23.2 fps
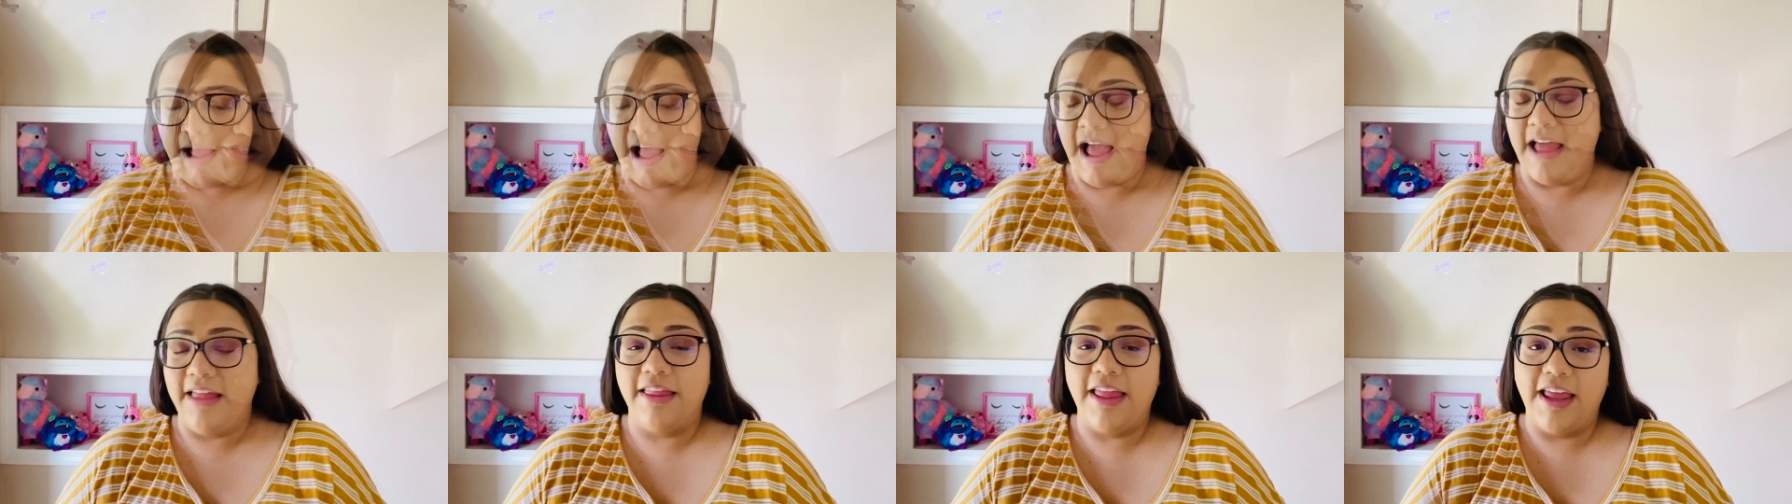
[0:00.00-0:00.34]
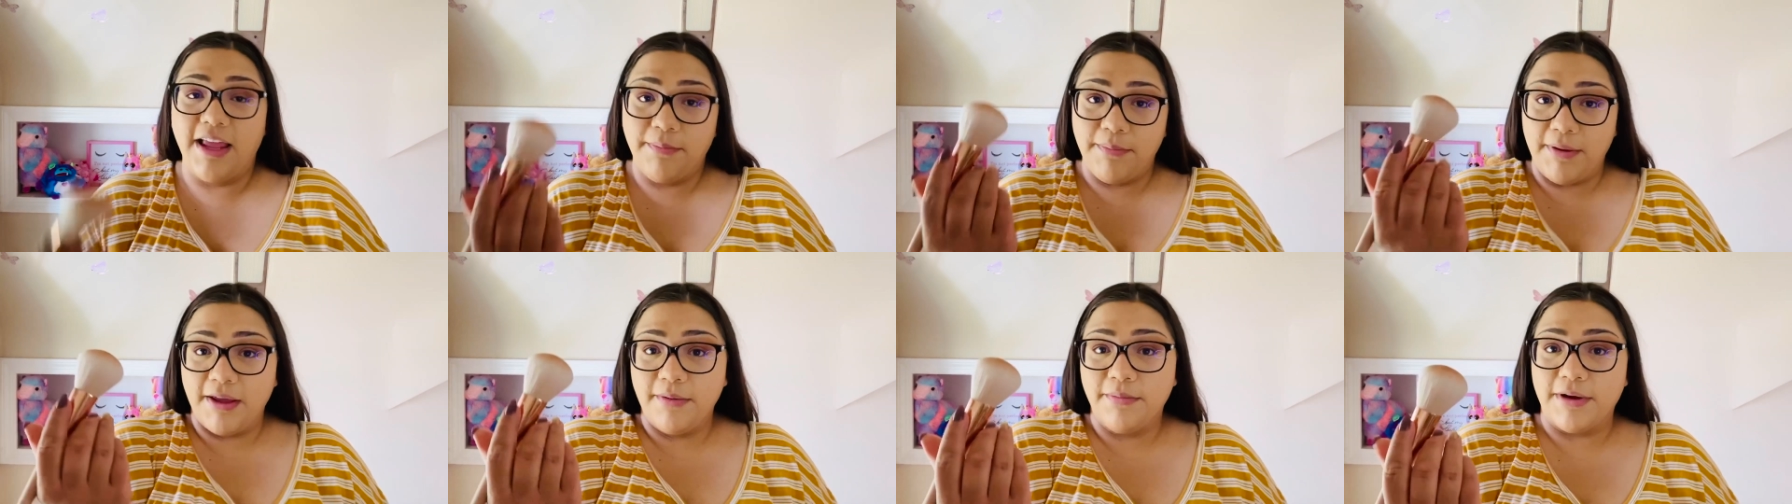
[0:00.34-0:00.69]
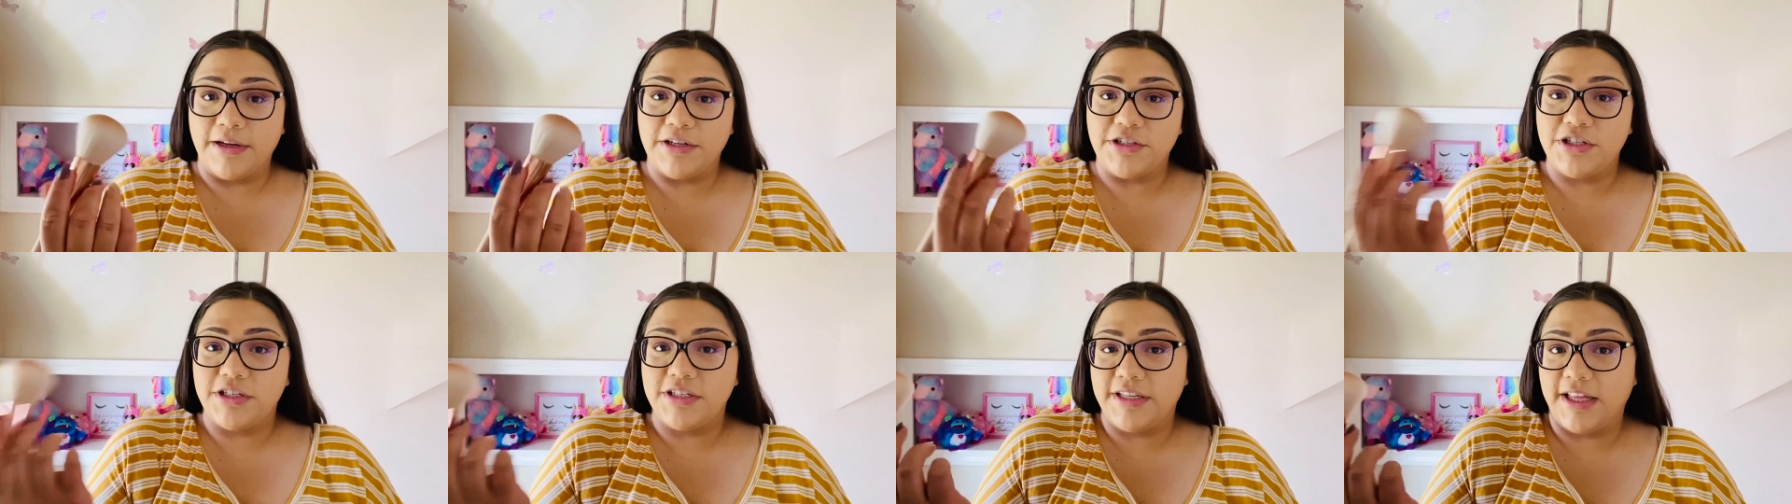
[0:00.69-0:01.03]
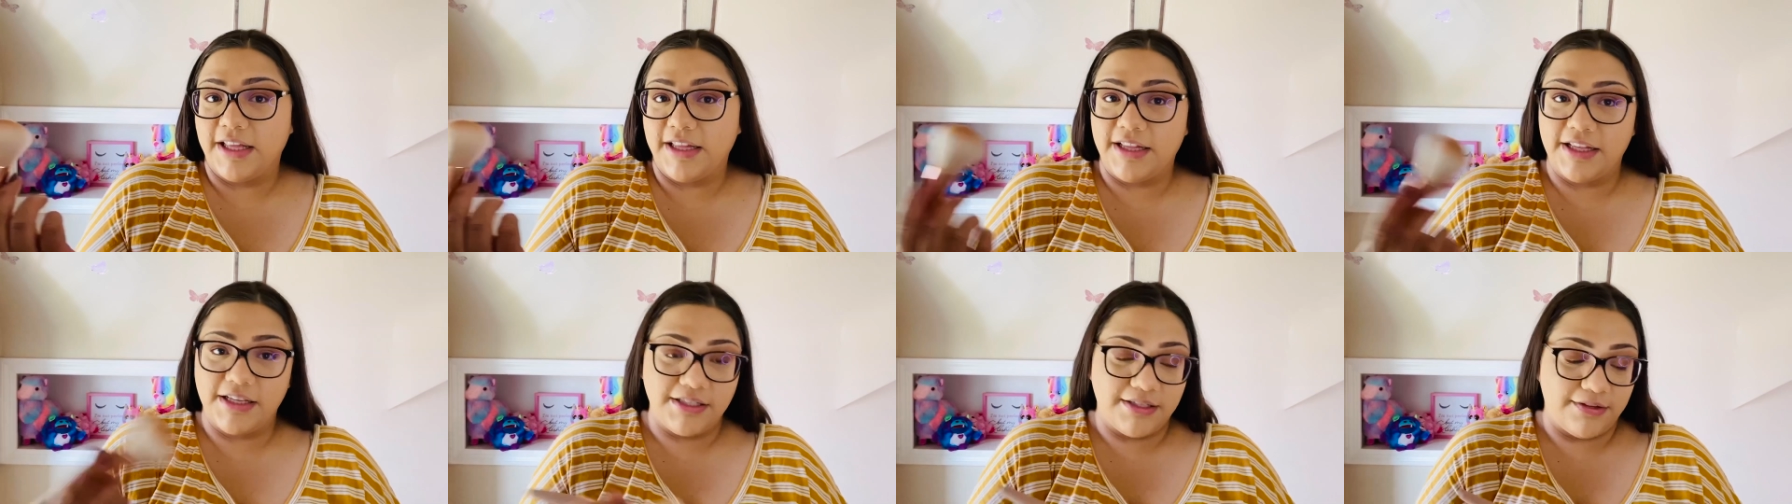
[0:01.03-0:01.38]
I like big brushes
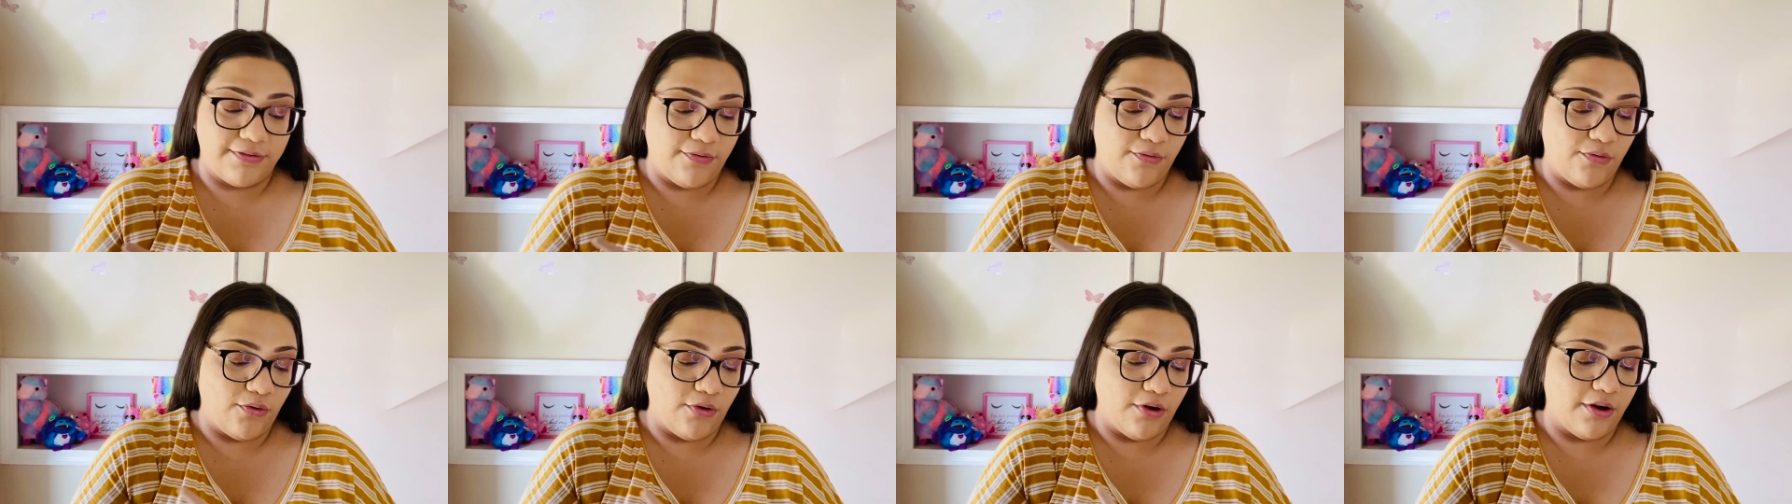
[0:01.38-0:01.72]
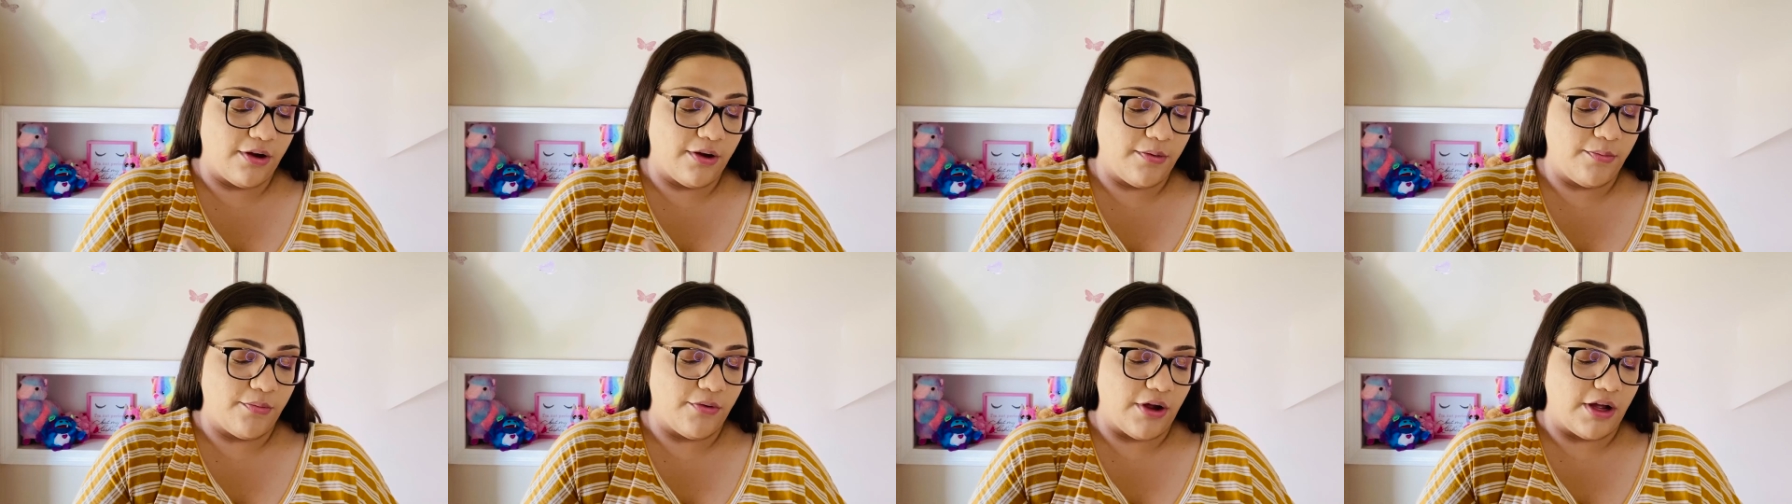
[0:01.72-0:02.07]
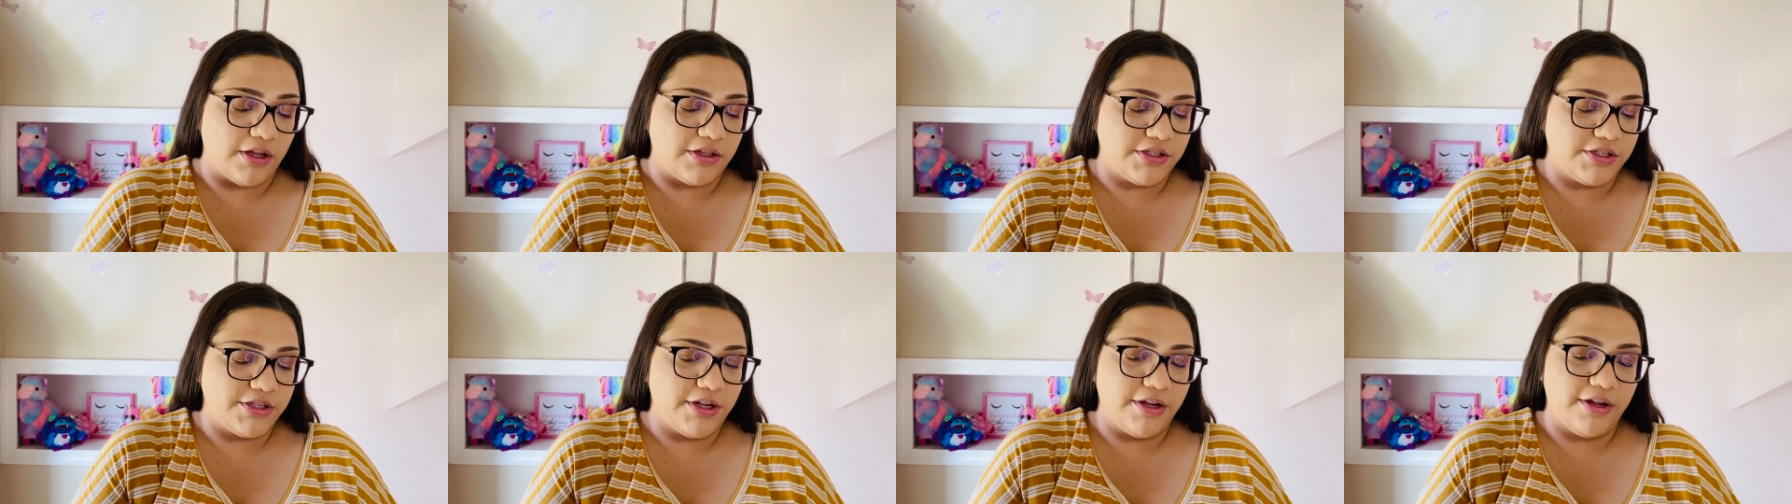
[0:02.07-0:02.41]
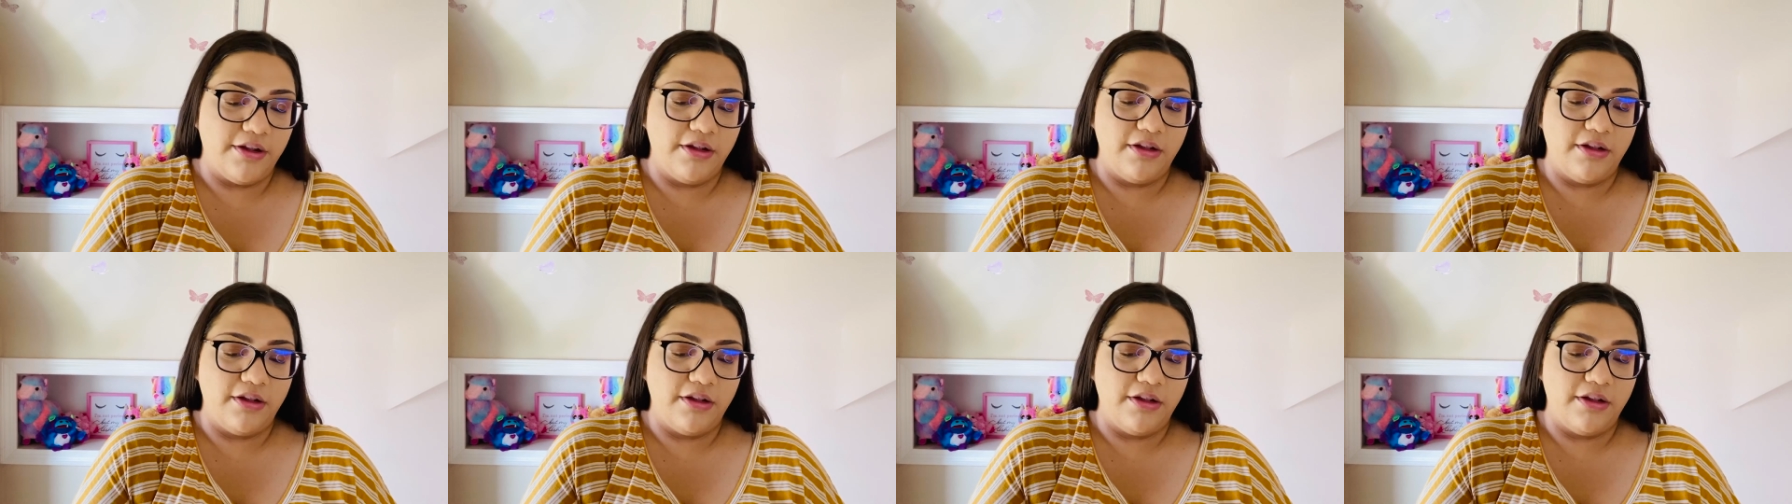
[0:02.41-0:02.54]
like this for bronzer.